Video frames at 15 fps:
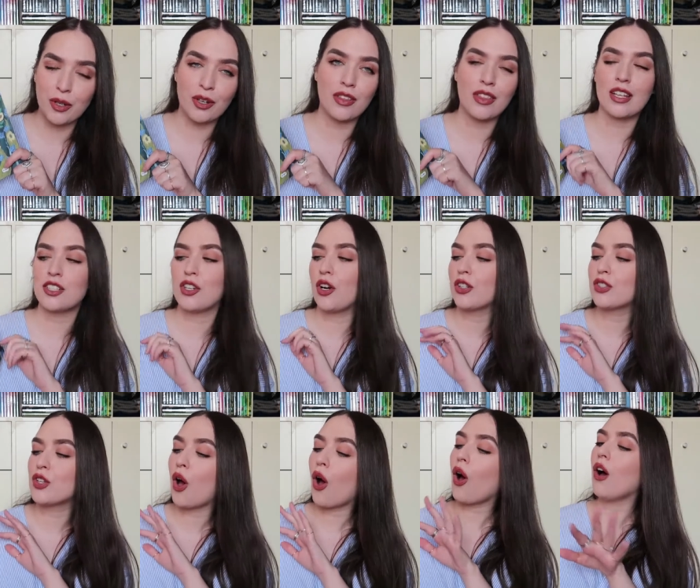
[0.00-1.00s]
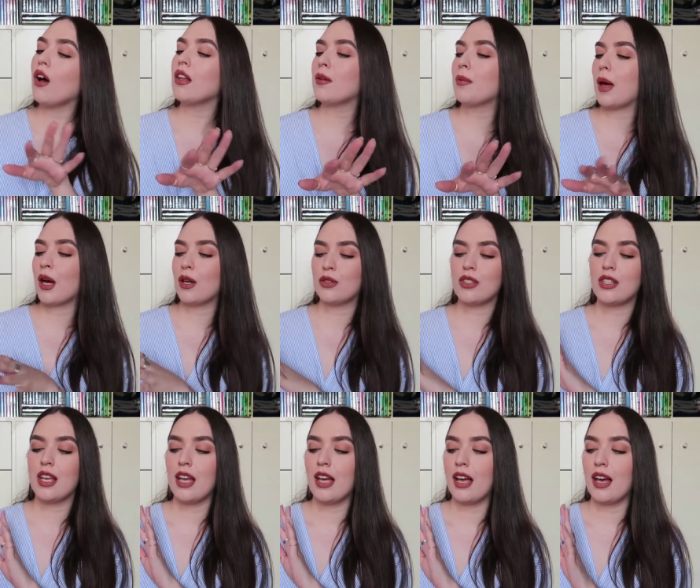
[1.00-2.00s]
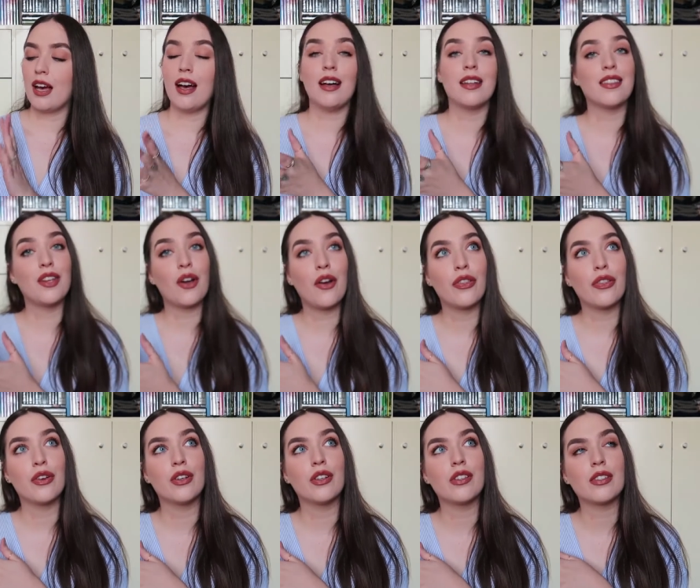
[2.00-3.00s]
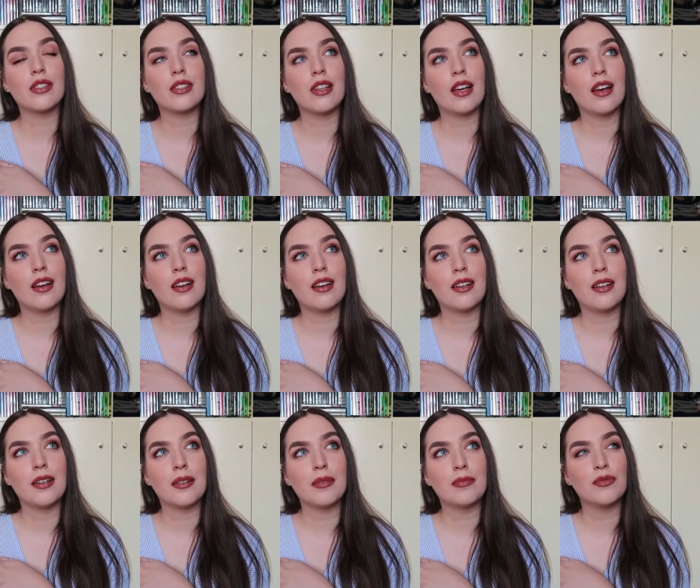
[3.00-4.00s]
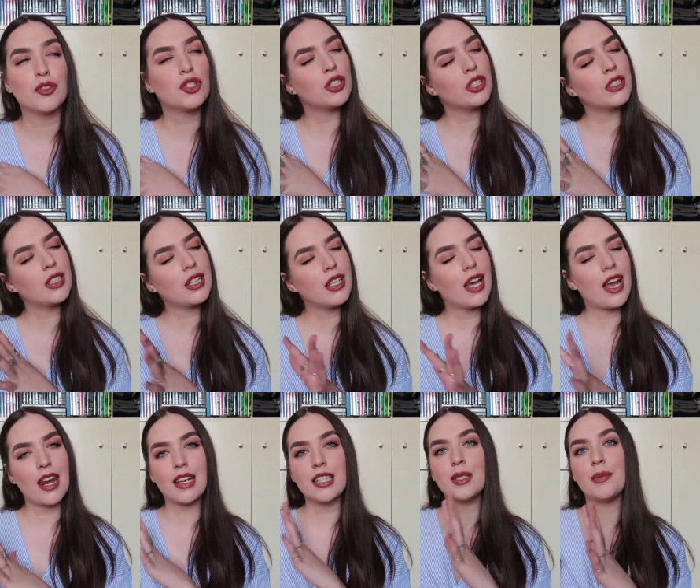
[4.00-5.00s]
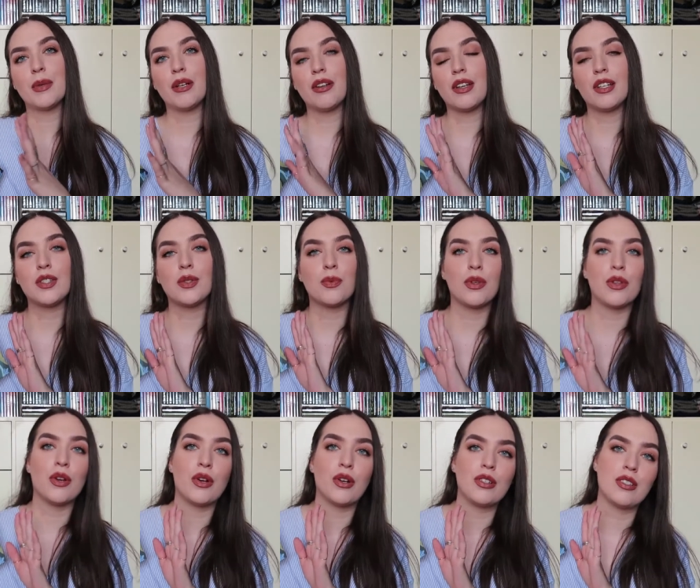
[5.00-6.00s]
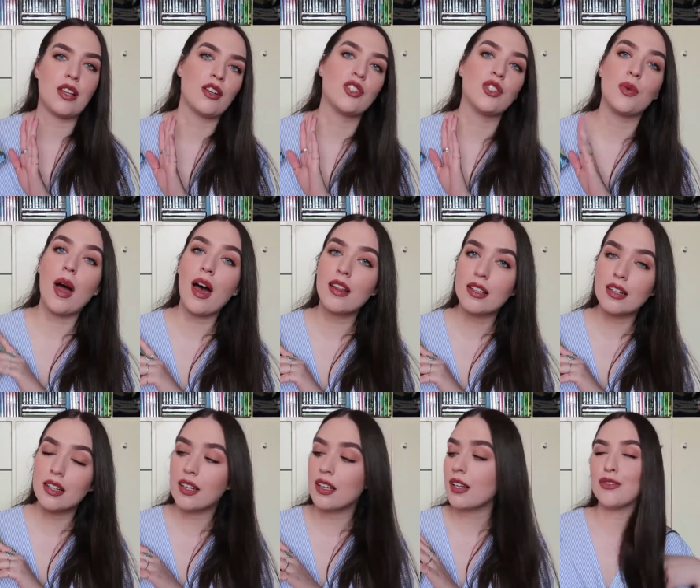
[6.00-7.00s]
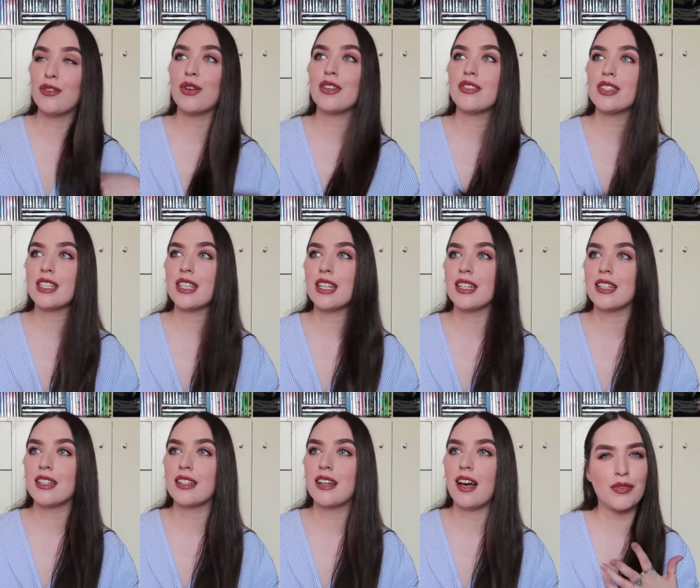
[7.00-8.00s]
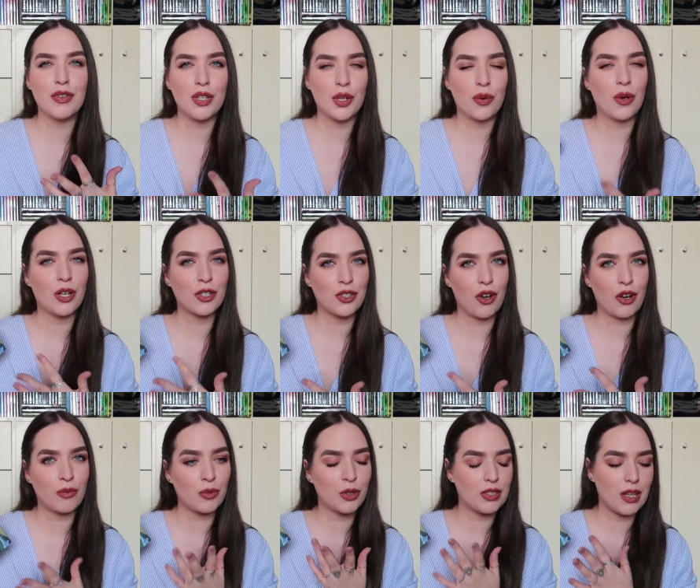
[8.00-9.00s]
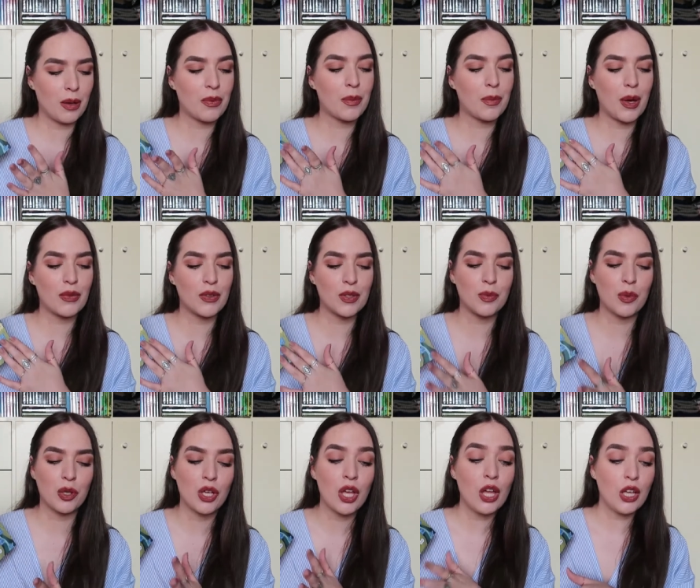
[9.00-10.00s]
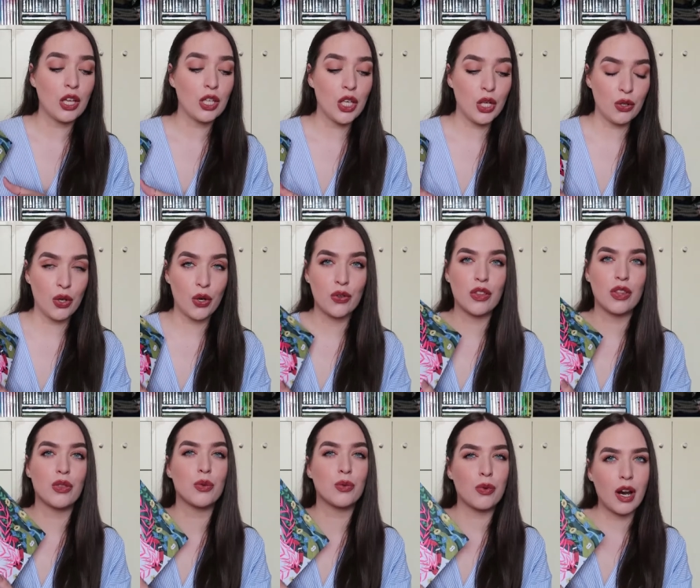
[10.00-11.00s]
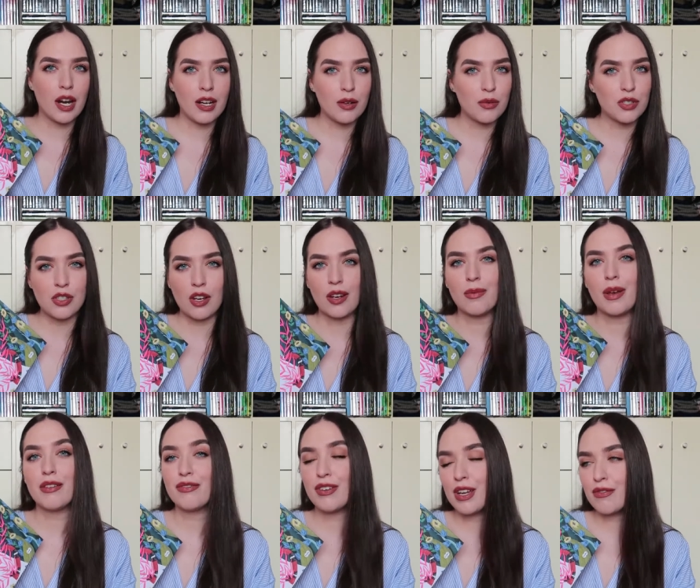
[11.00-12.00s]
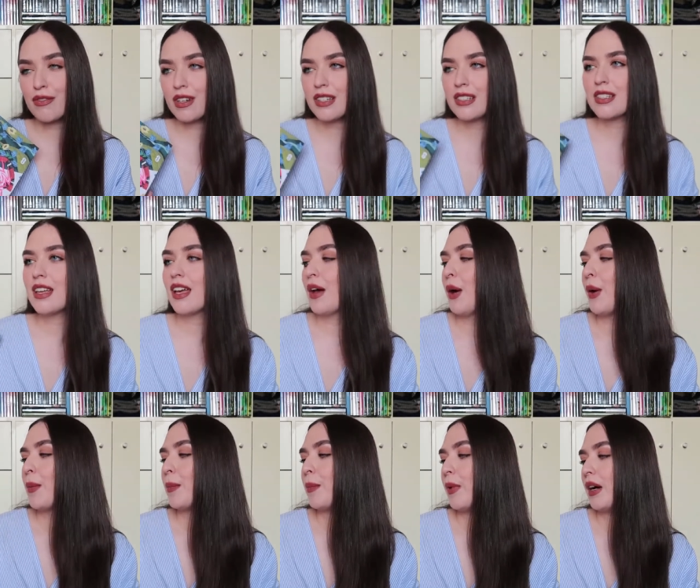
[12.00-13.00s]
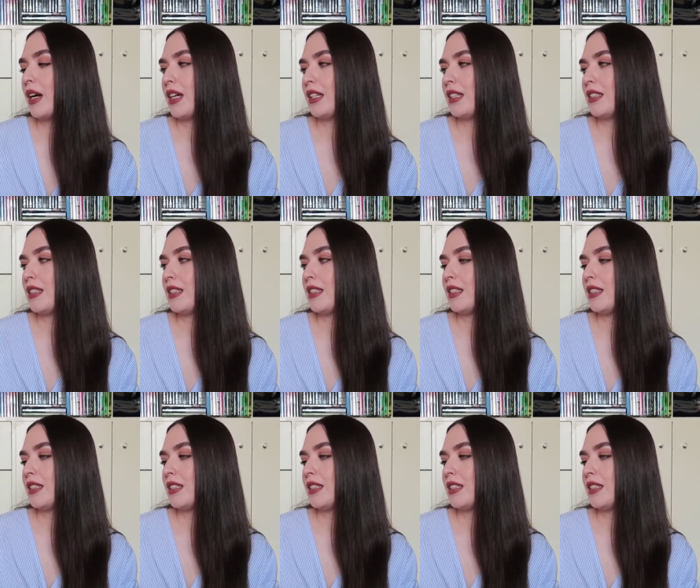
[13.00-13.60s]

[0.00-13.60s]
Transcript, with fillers: book that talks all about the author's journey and experience with her sexuality. If you have seen the video where I talk more in depth about this book, you know that the writing was not my favorite, but